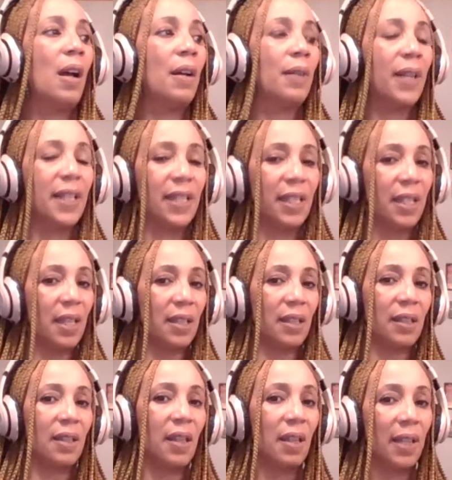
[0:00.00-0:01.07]
Because it
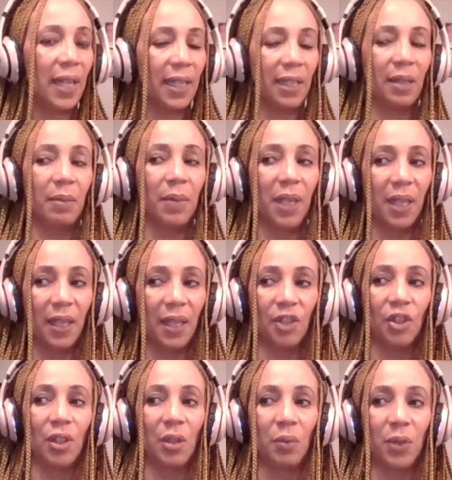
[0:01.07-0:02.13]
doesn't sound like something that
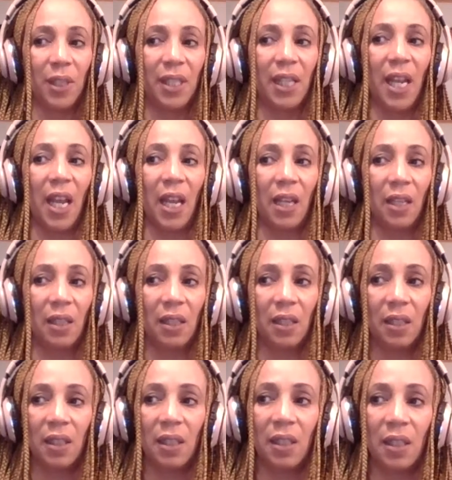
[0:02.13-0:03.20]
she would say.
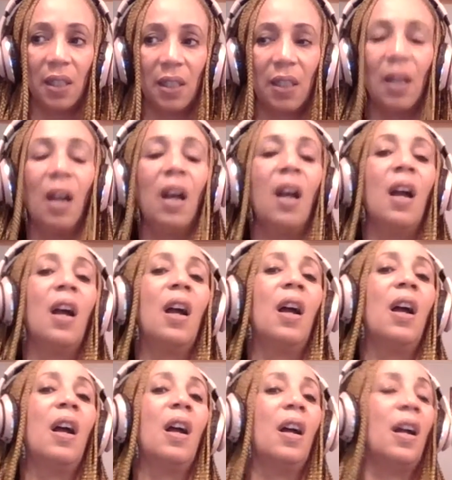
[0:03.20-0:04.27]

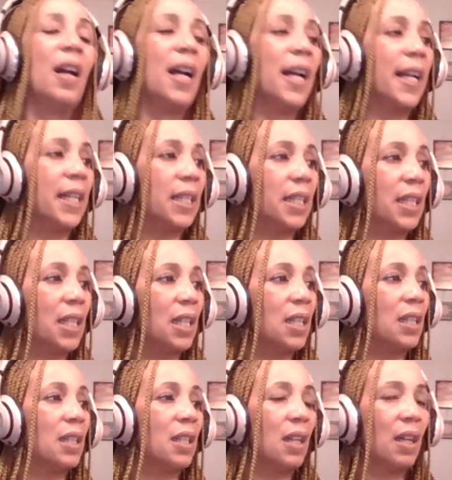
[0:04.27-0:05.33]
Ah, I see.
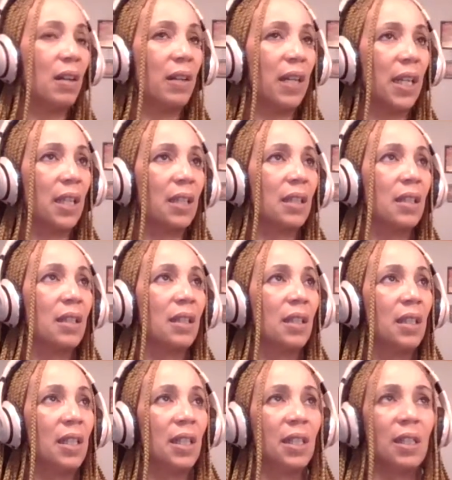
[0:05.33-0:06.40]
Okay.
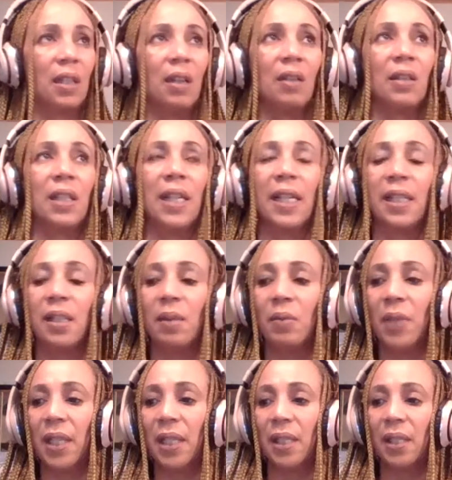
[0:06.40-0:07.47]
It sounds like
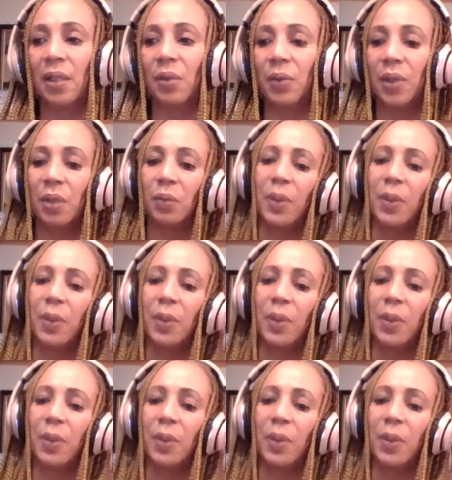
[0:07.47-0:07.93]
someone else's words.